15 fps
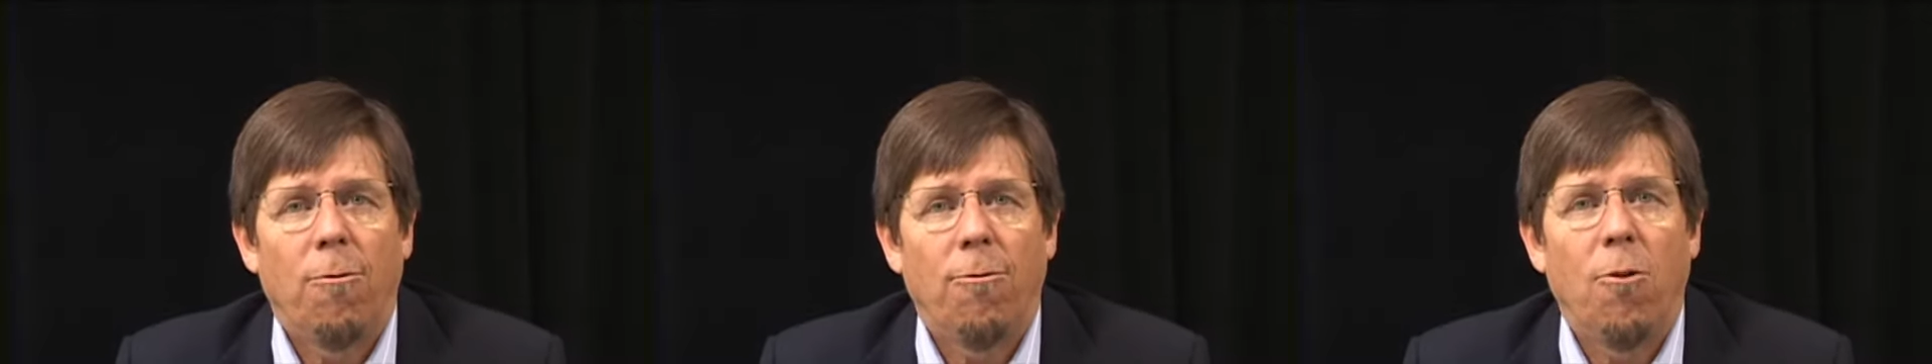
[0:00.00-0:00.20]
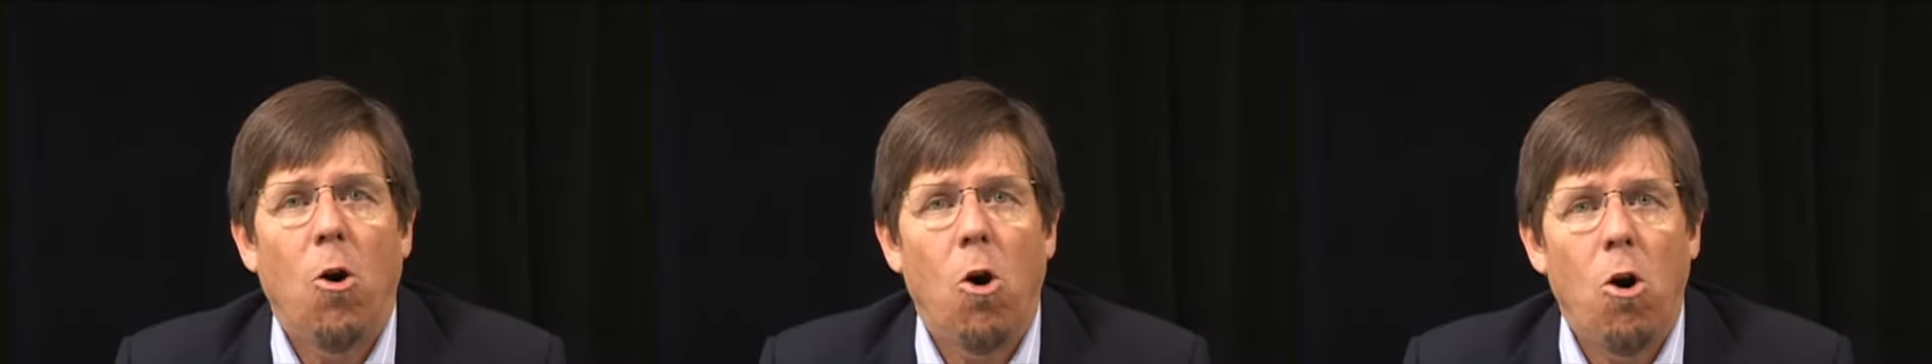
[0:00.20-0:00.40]

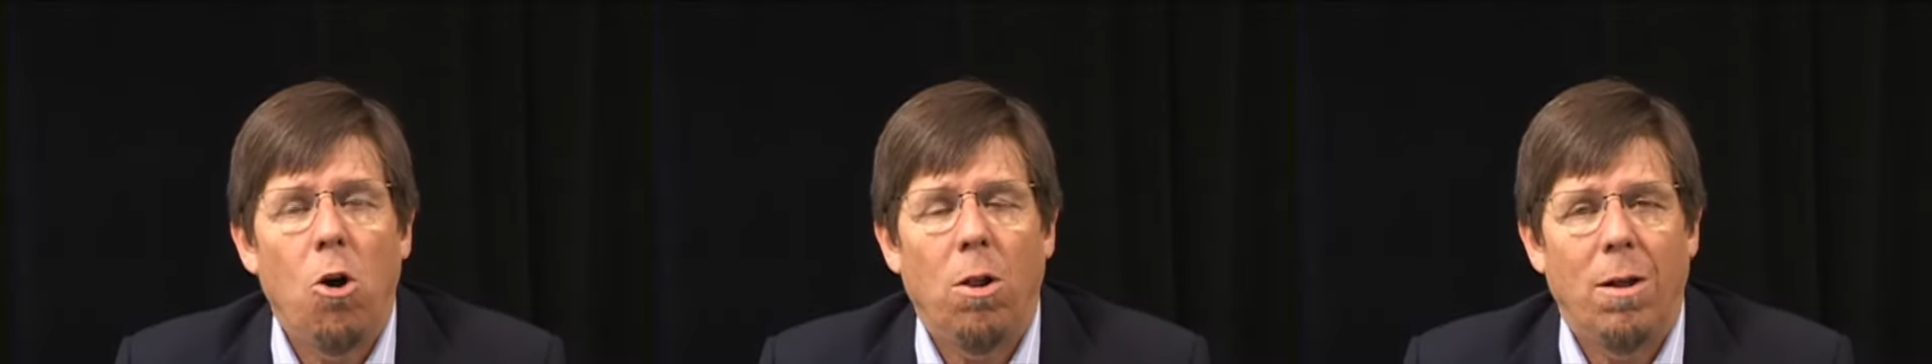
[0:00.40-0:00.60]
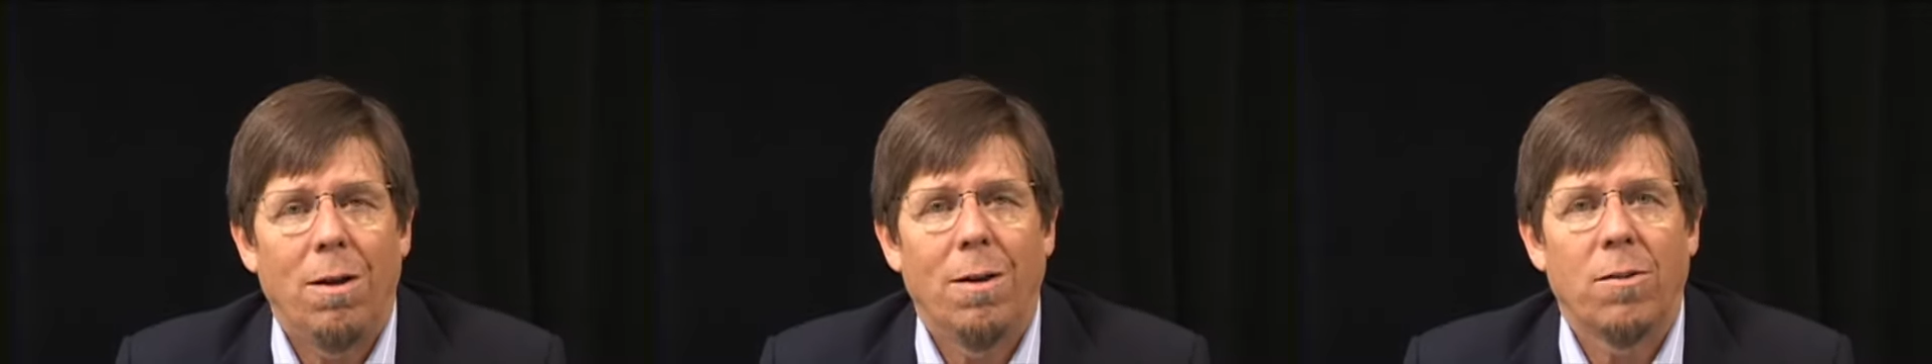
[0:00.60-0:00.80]

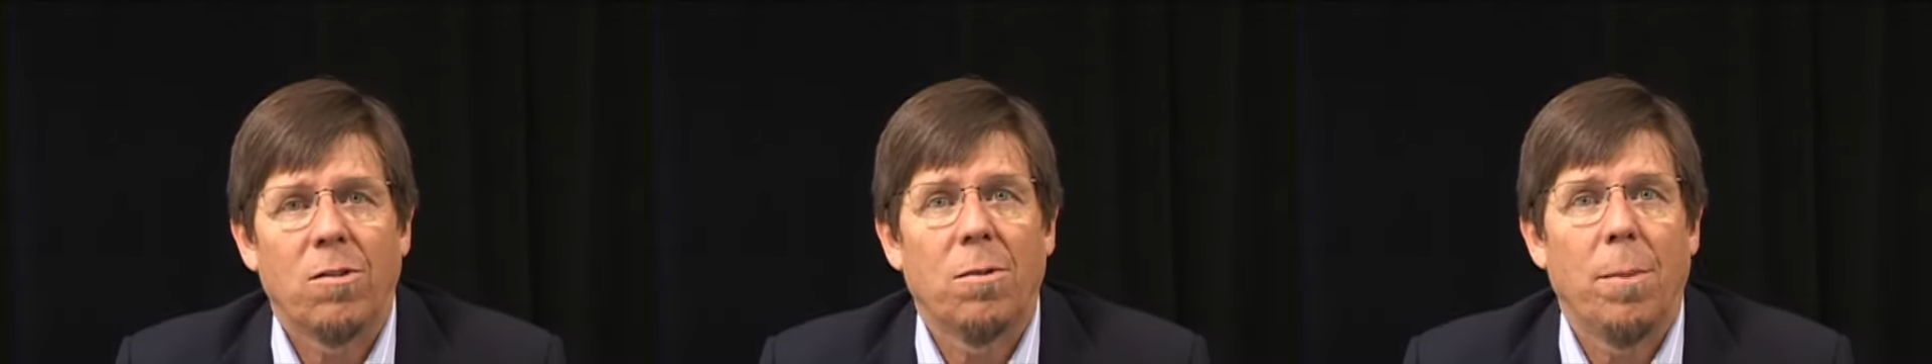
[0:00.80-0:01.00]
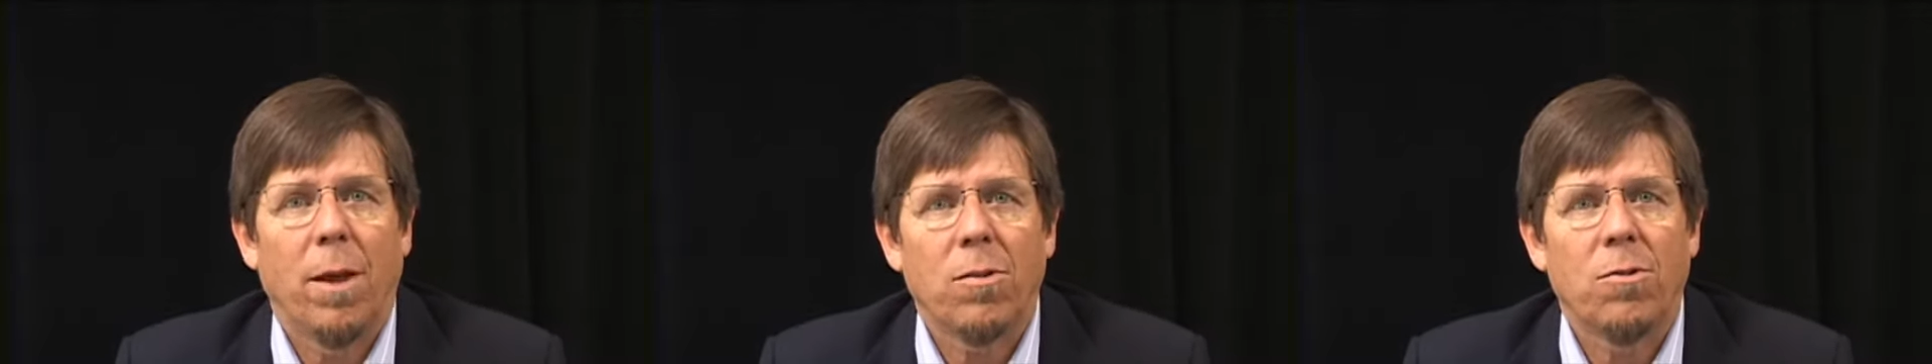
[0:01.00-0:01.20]
fall uh,
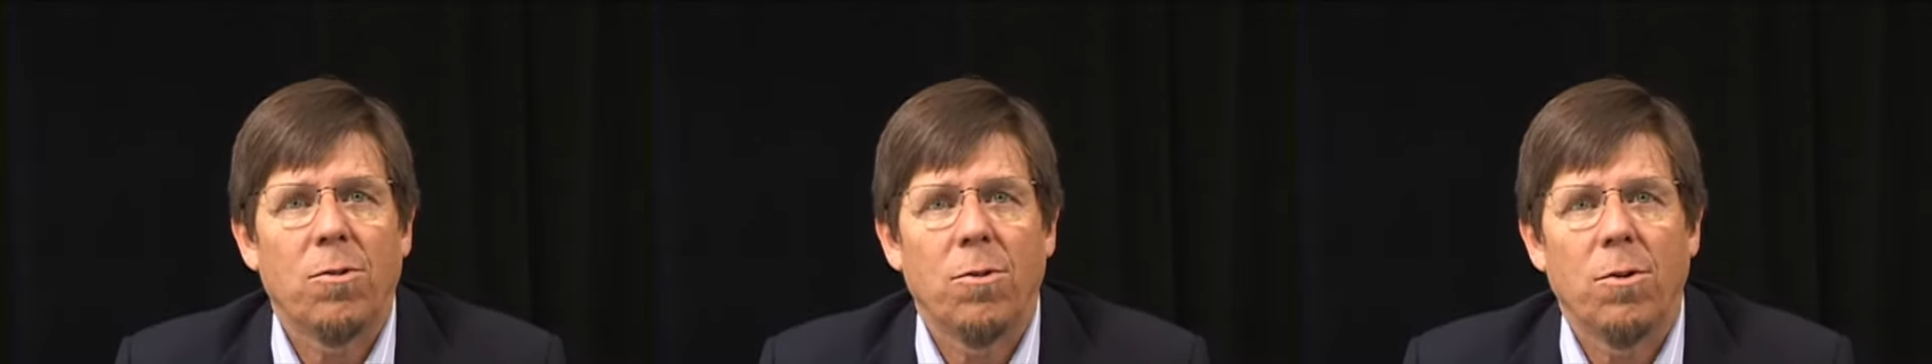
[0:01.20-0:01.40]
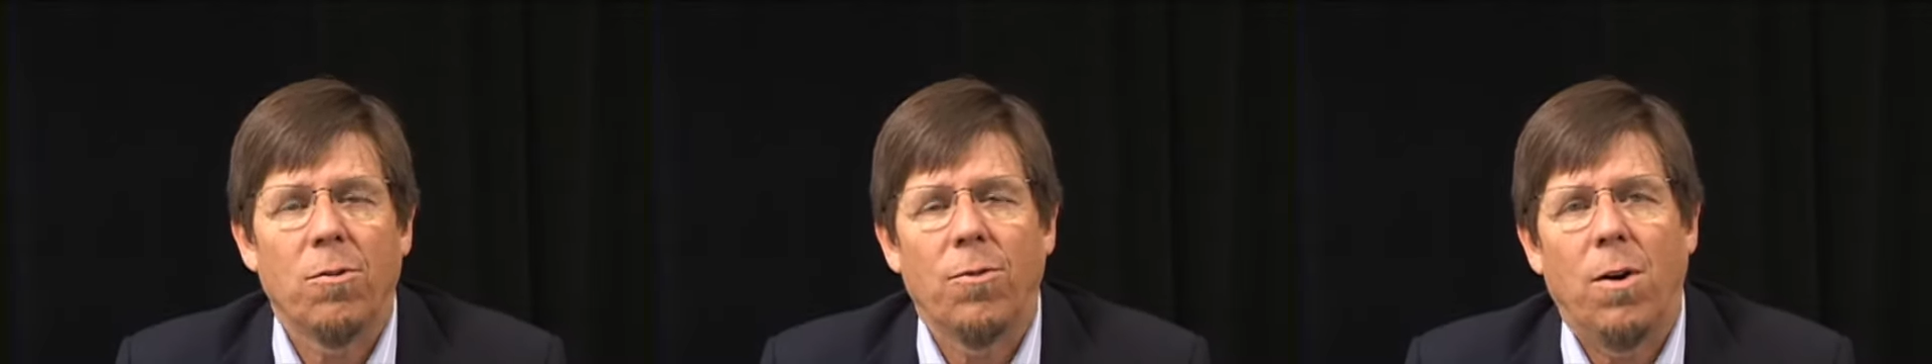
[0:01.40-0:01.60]

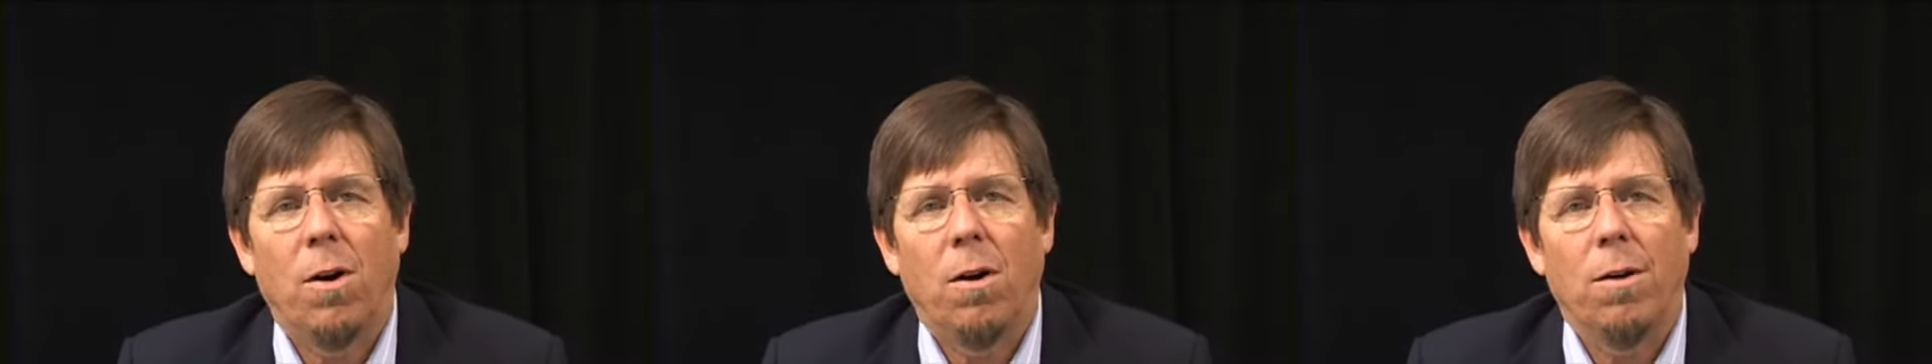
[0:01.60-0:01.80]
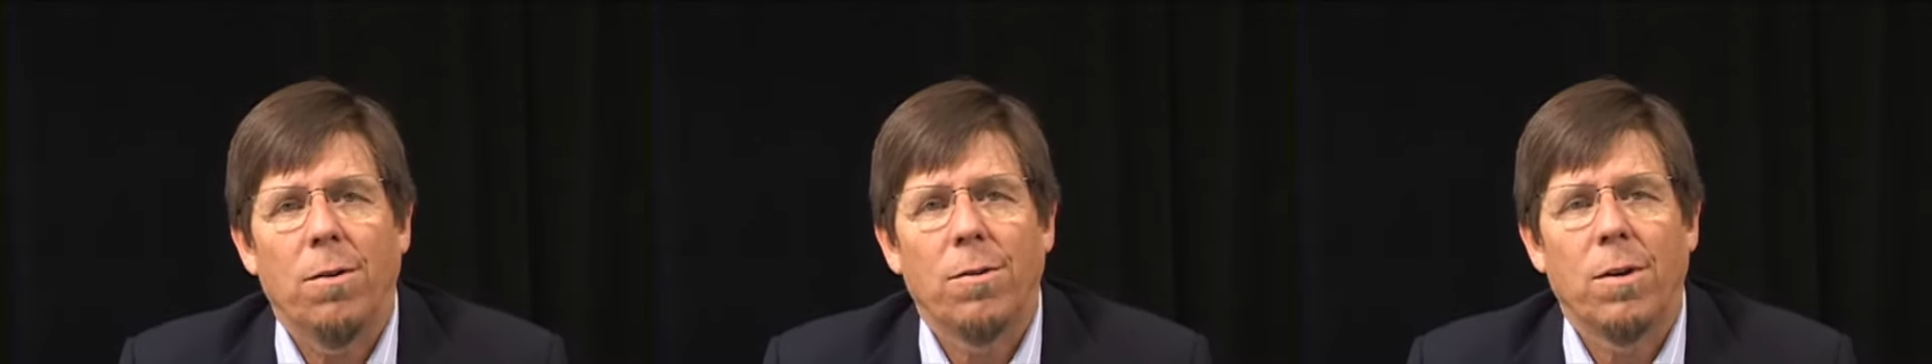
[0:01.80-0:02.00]
semester as
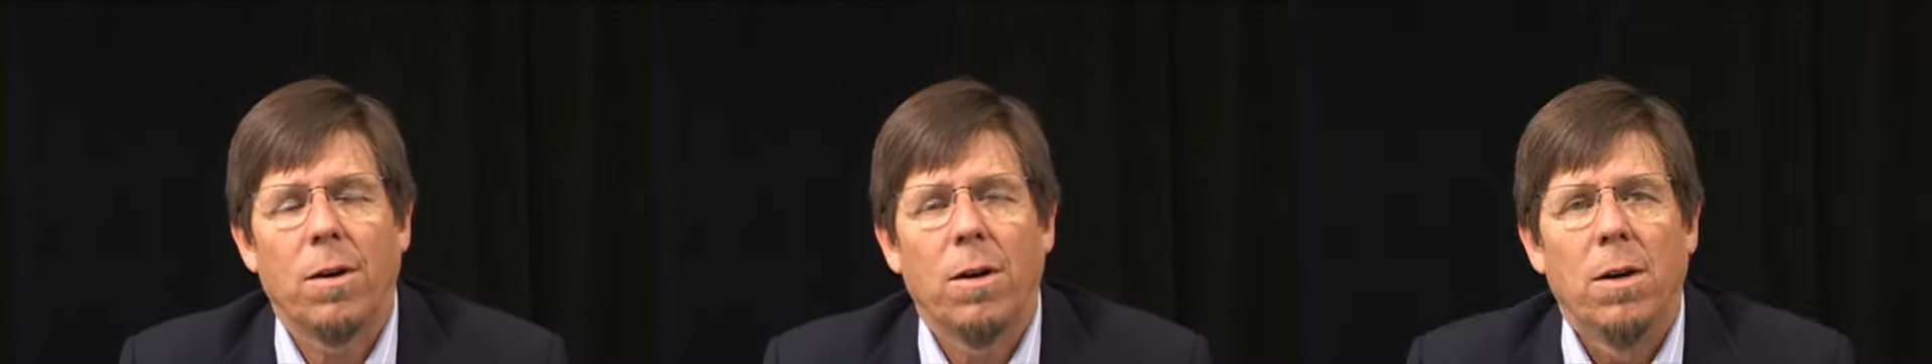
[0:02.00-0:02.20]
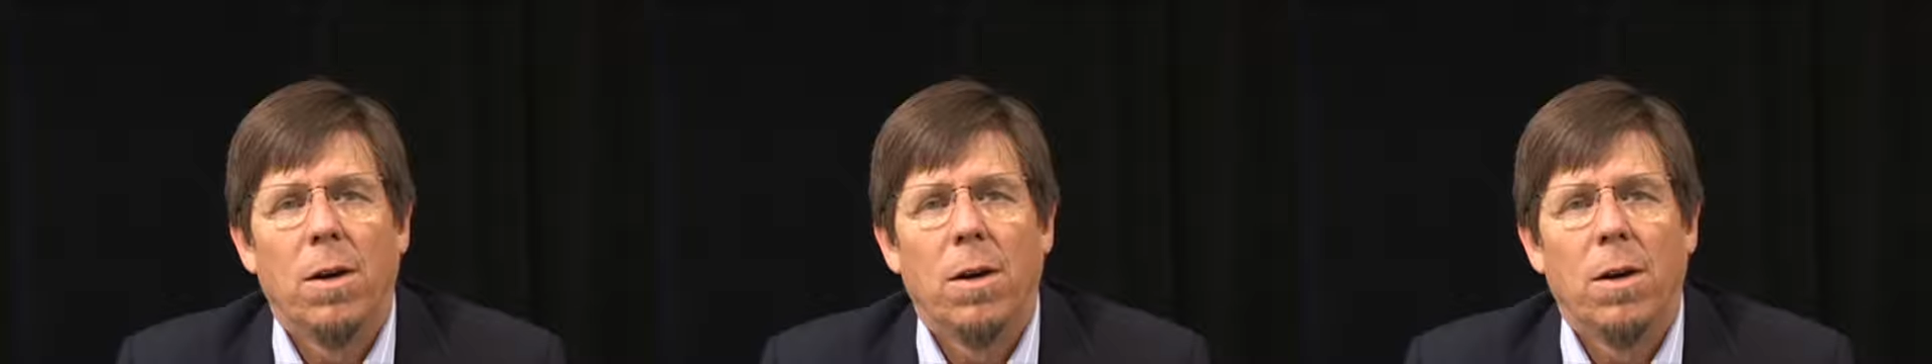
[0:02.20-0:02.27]
far as uh,